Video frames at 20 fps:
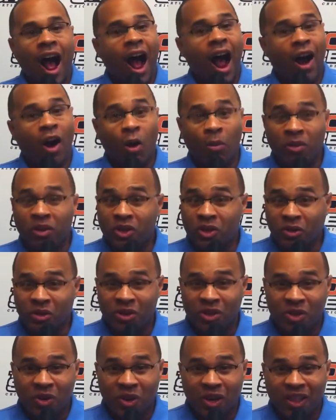I hope that you
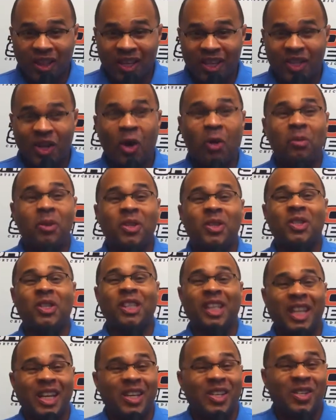enjoyed this. I hope this is
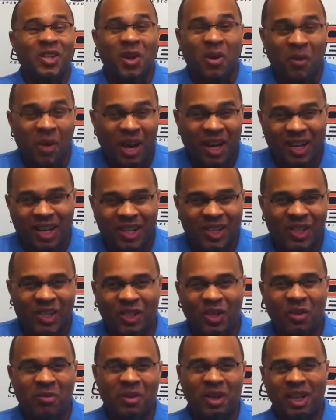an easier way to
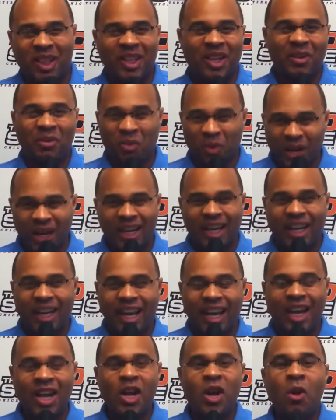consume it than reading
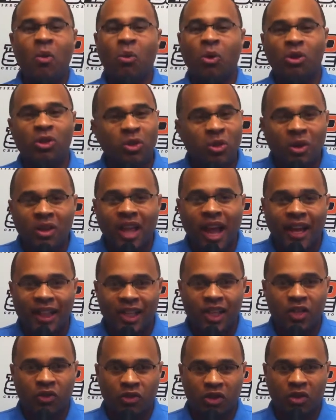it. We'll do it like
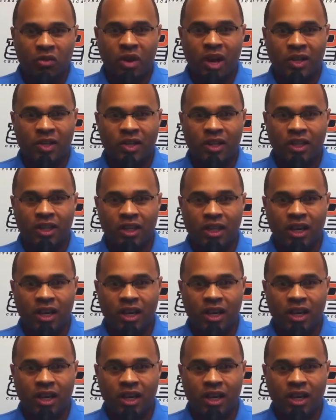this for the rest of the